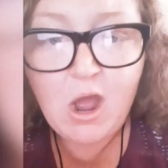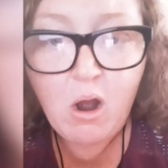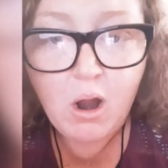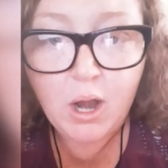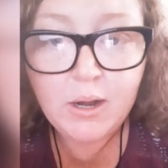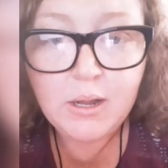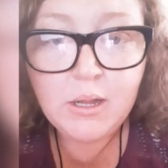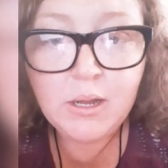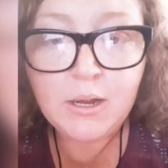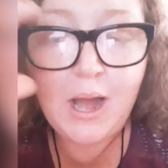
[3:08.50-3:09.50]
are.
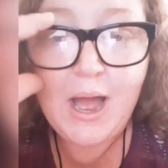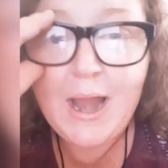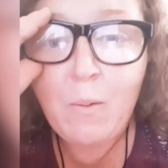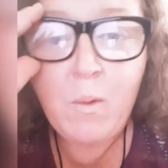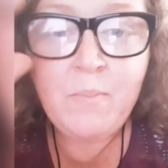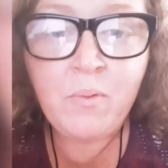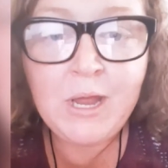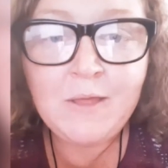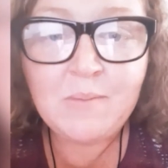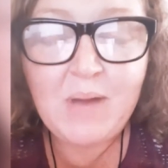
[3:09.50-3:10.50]
God, at one
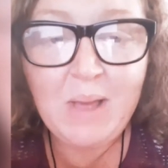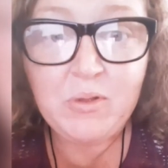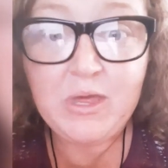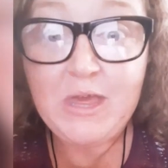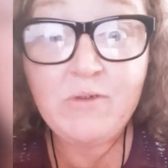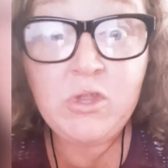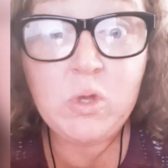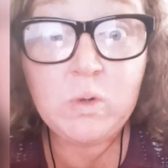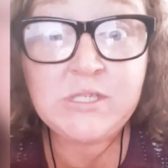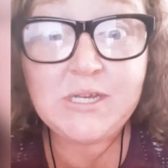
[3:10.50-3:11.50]
point in the Bible, even
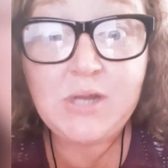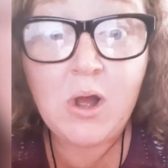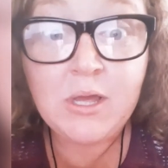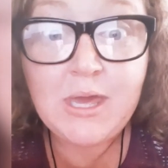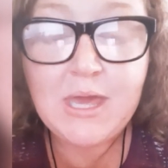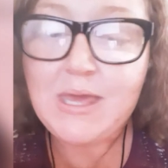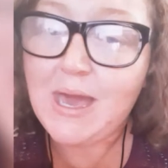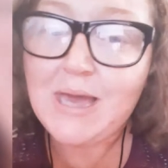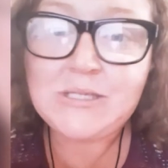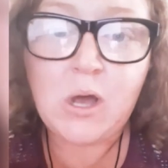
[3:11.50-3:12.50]
used a donkey.
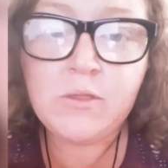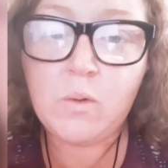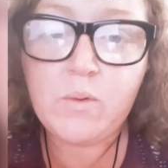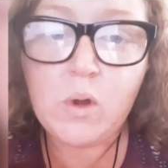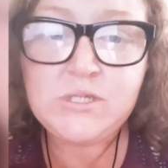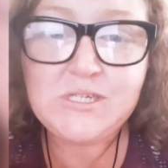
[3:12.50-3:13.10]
Yes, on the road to